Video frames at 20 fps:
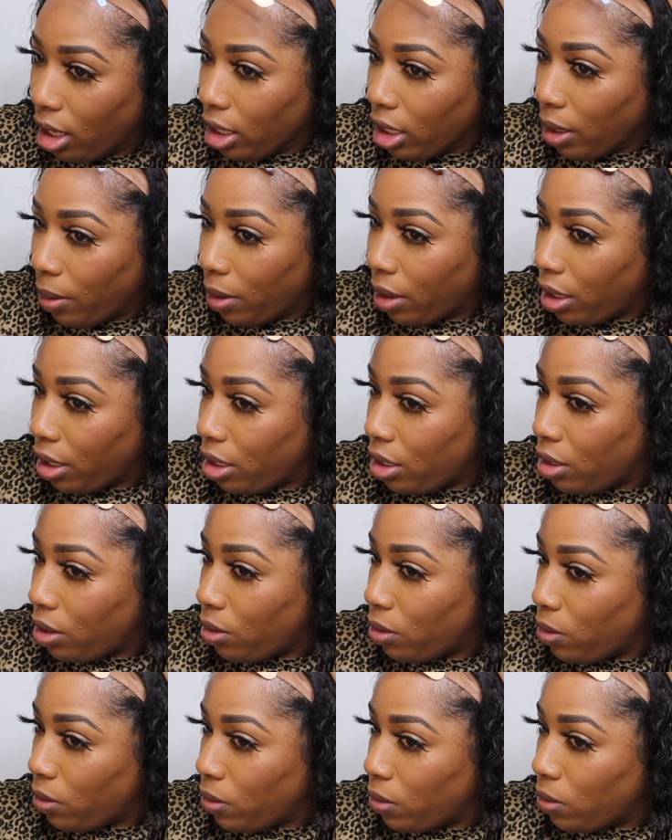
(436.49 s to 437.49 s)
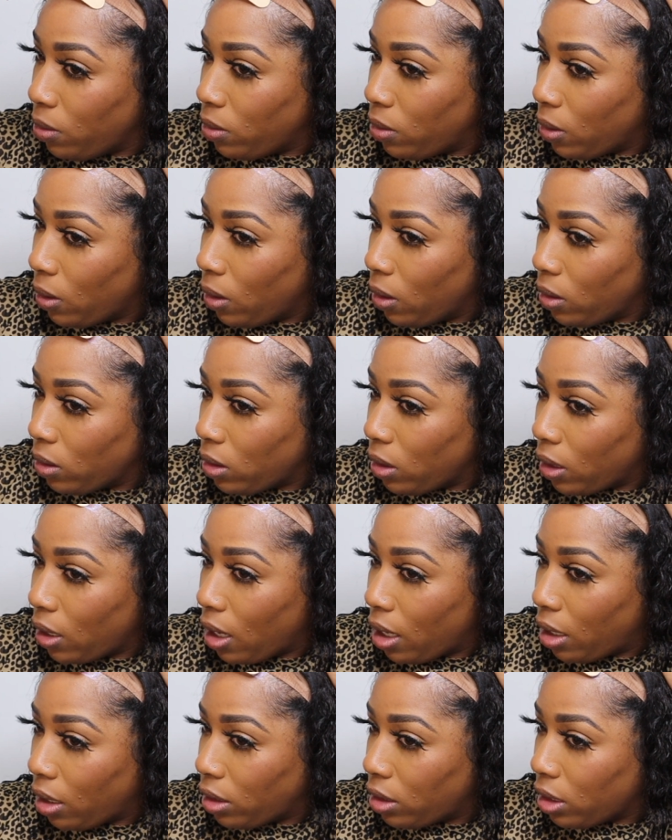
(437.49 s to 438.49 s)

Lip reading: that we're going to use to kind of